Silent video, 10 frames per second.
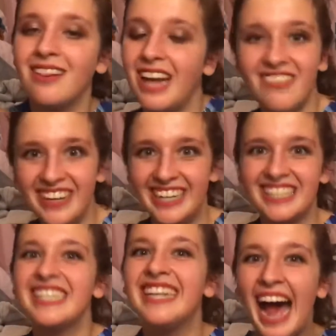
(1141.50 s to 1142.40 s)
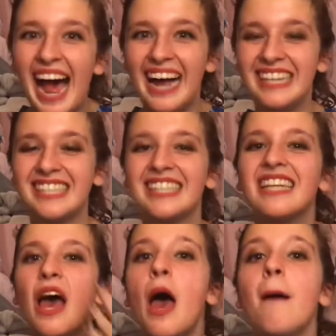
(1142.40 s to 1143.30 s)
I love it. Yes.
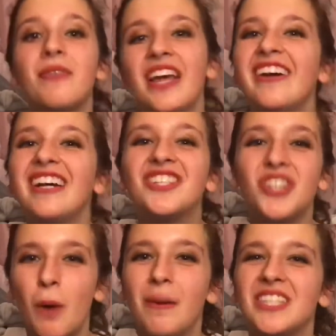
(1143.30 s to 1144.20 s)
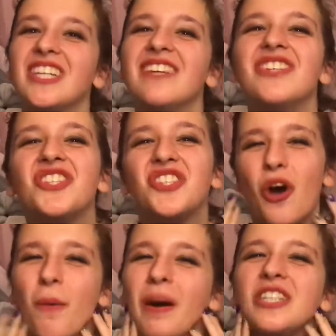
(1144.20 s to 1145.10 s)
But thank you guys so much. I love you
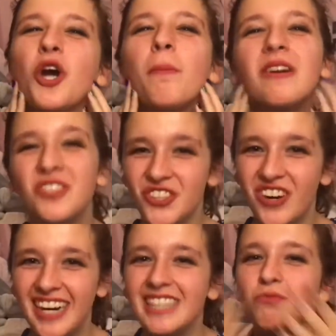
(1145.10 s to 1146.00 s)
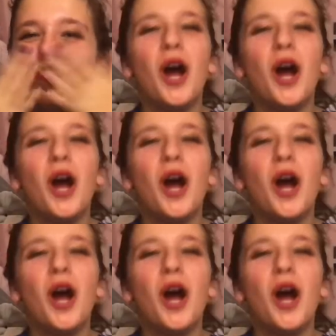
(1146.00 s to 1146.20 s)
so much. I hope you enjoyed.